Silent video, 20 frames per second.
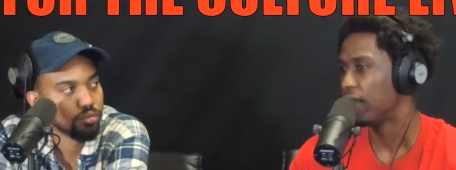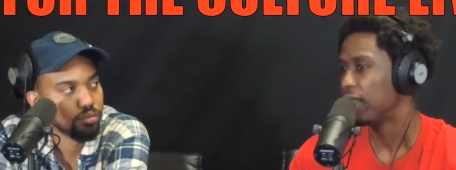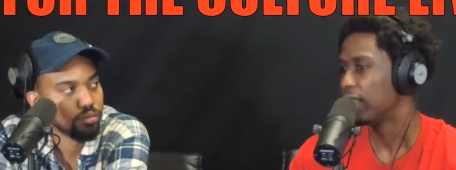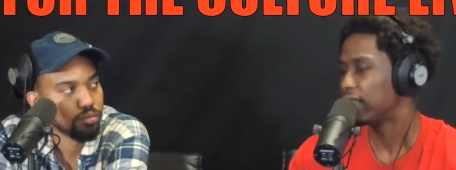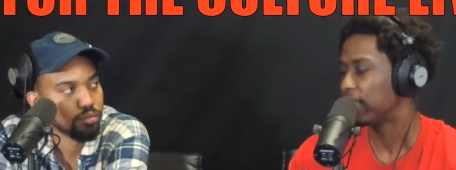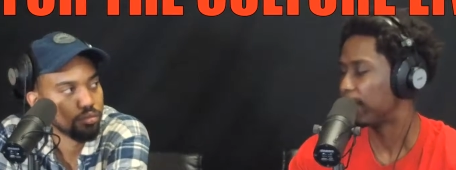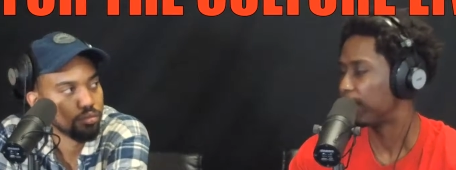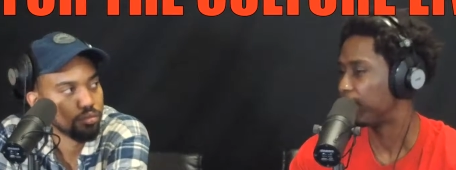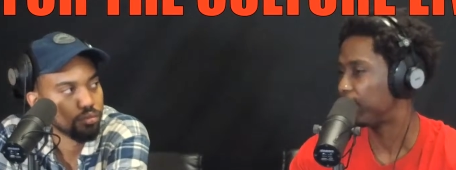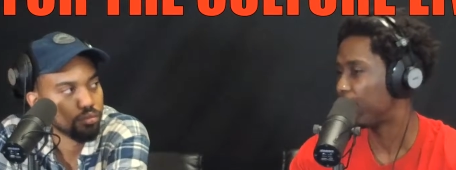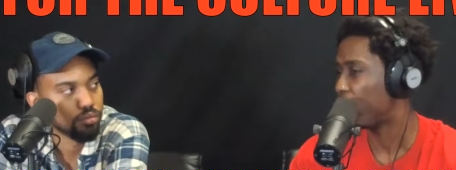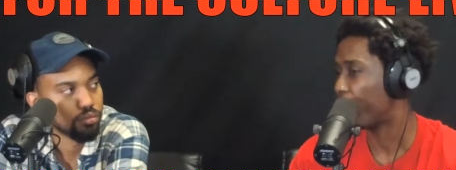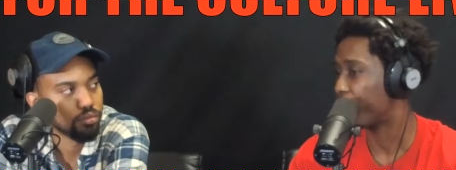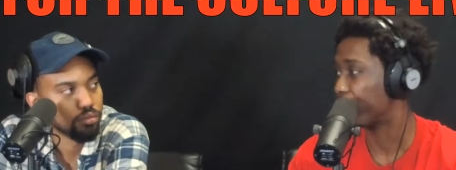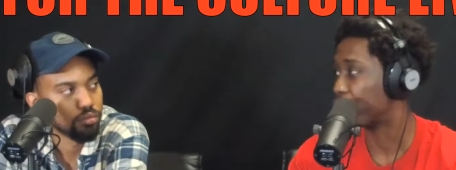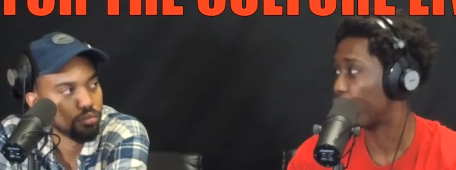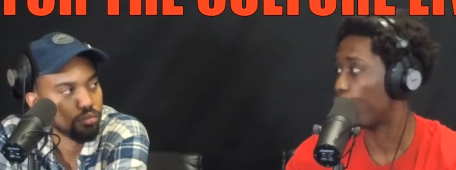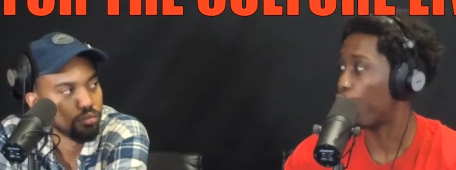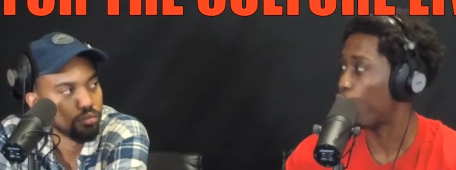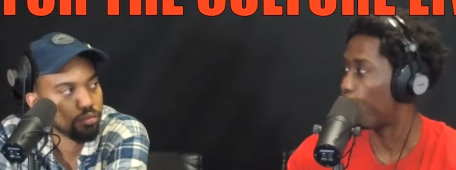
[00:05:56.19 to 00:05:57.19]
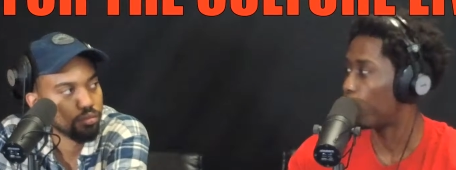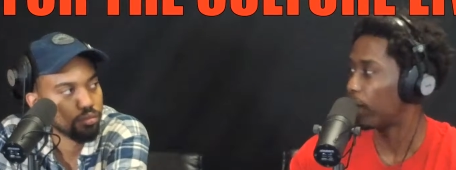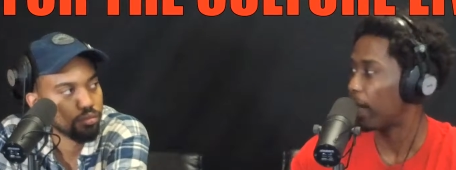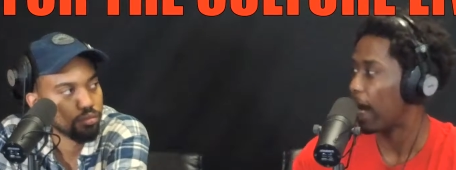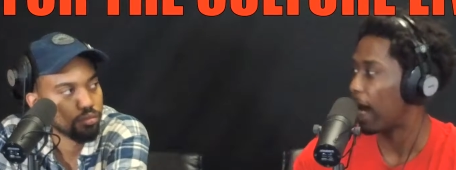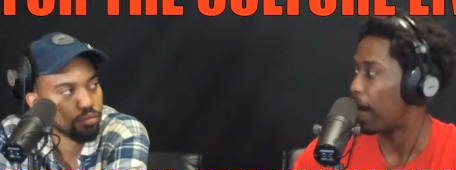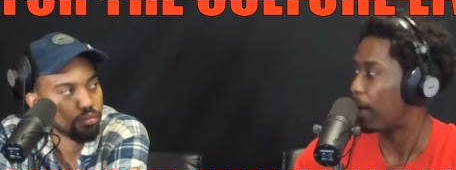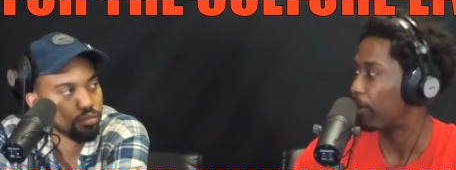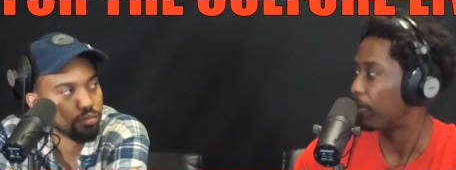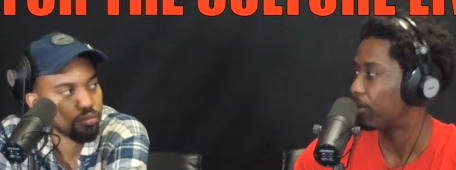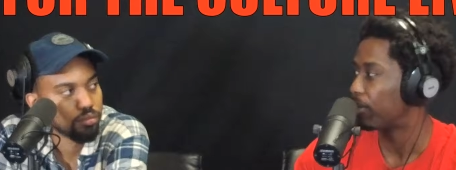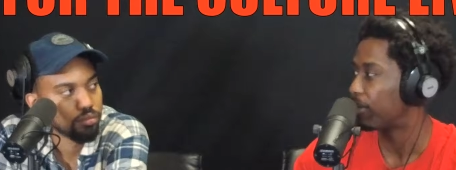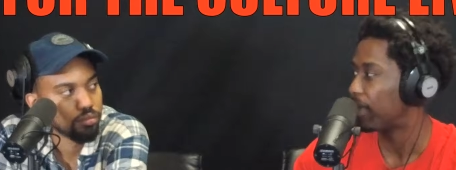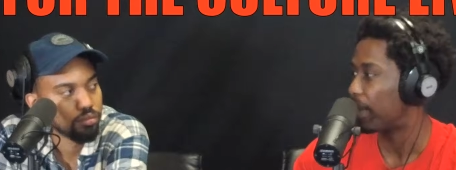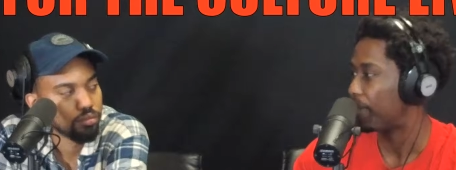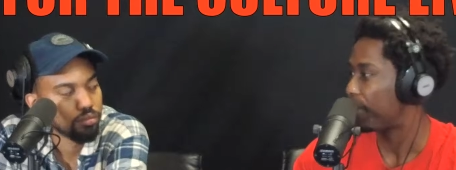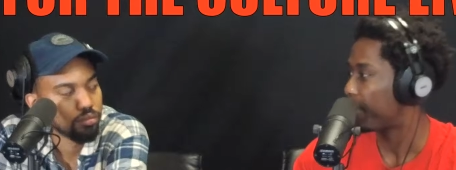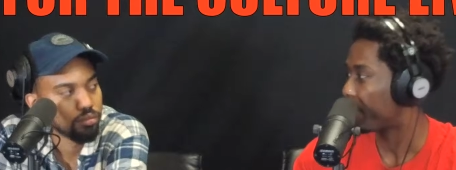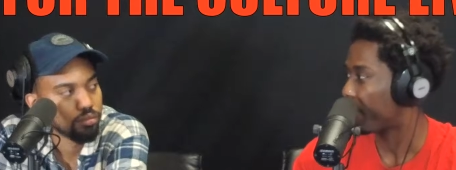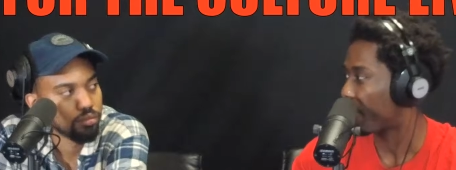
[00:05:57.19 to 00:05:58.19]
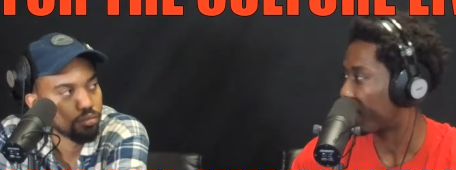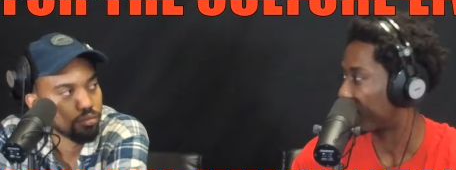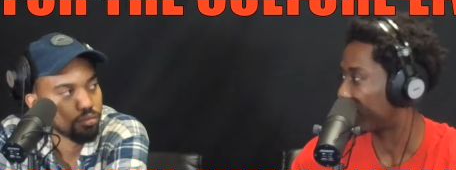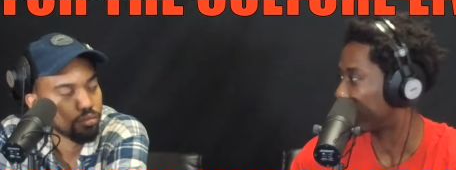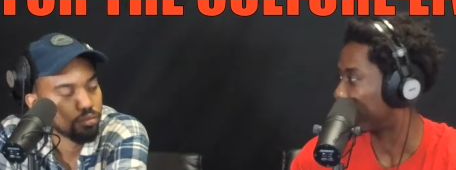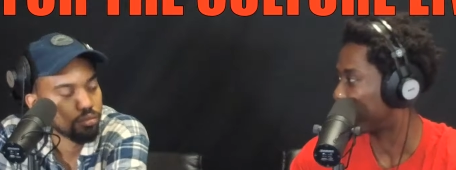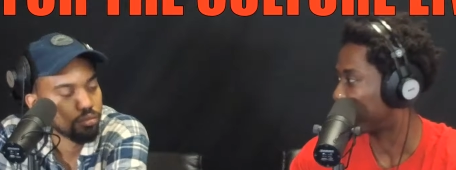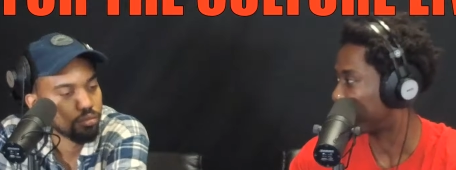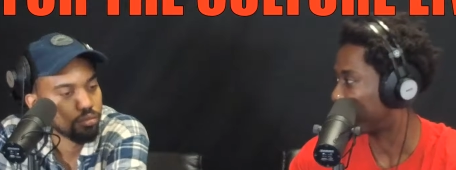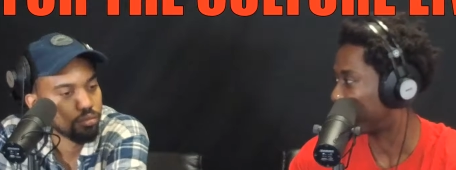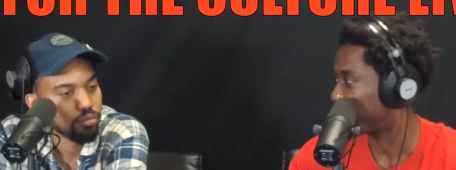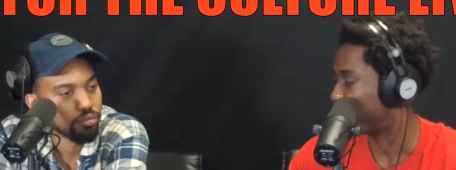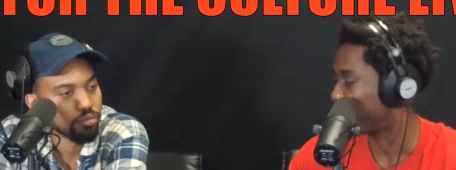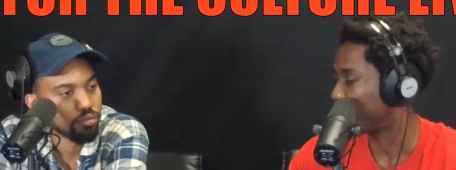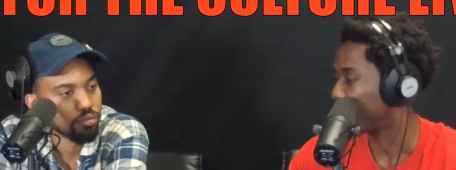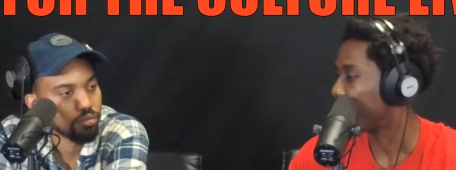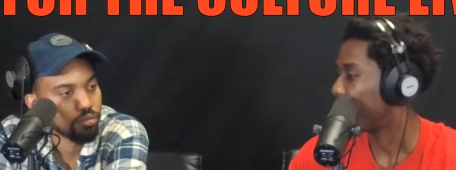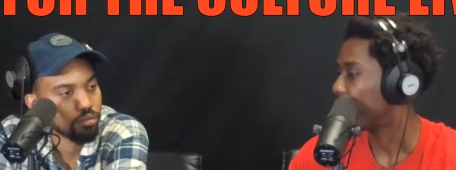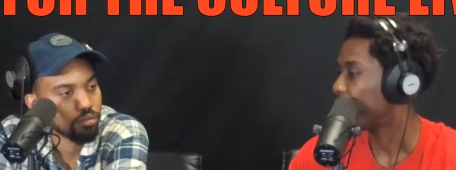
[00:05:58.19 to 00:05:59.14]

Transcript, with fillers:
Speaker 1: some shit off his old album that people already listened to,